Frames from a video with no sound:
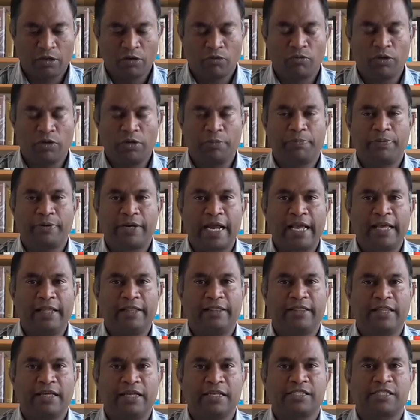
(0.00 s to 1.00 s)
We pray
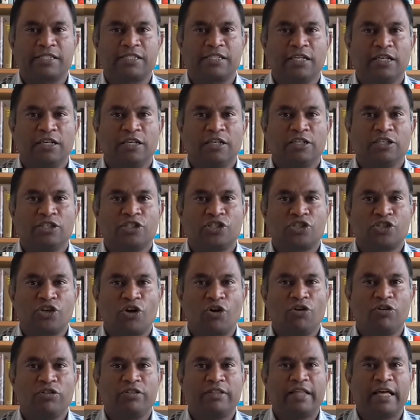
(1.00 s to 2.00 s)
this
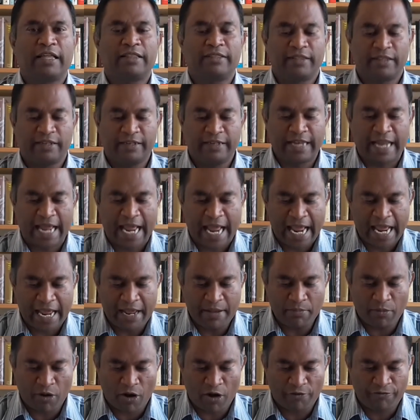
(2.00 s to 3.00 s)
so that the
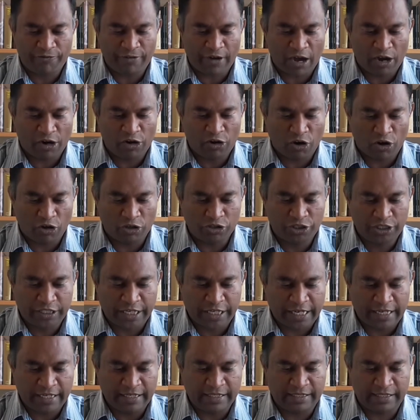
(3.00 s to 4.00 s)
name of our Lord
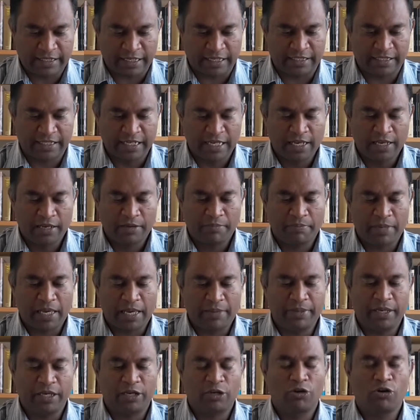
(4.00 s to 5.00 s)
Jesus may
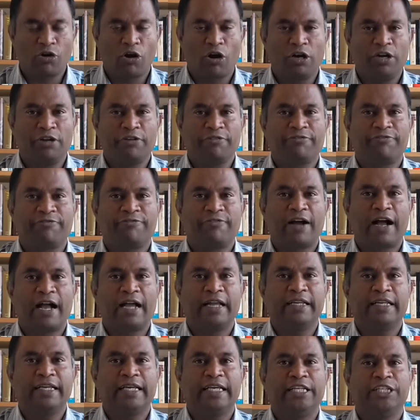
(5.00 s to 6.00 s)
be
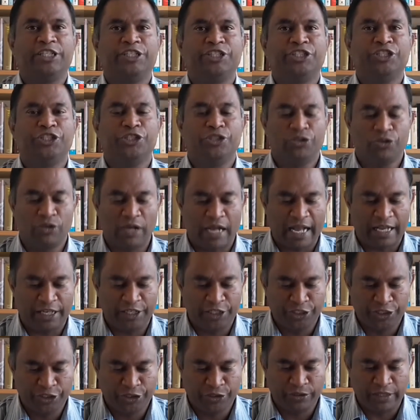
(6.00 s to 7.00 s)
glorified in you
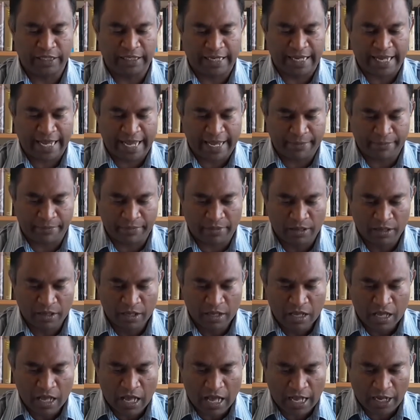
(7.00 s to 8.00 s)
and you in him,
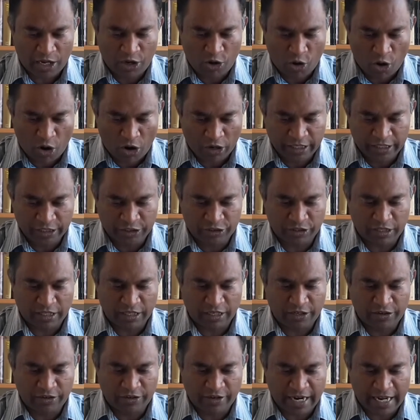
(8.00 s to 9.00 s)
according to the
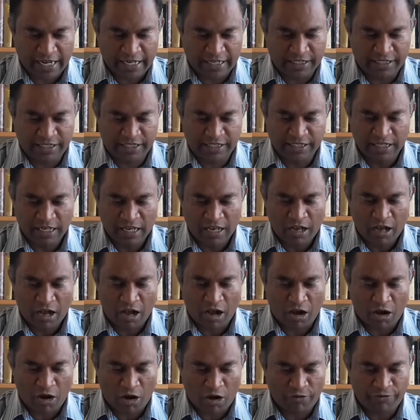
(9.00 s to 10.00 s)
grace
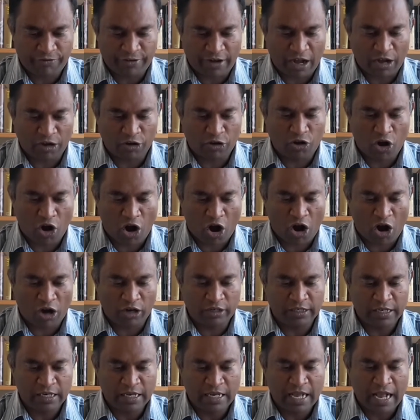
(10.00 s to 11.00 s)
uh, of our
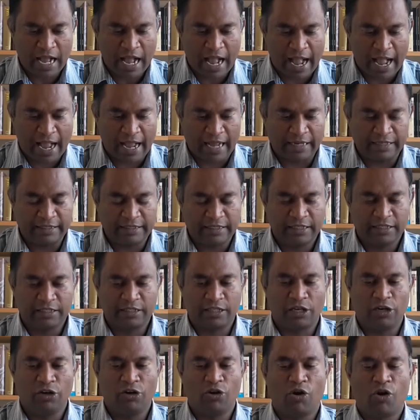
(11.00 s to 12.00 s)
God and
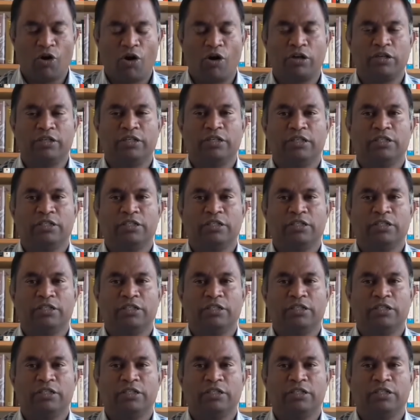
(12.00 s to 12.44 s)
the Lord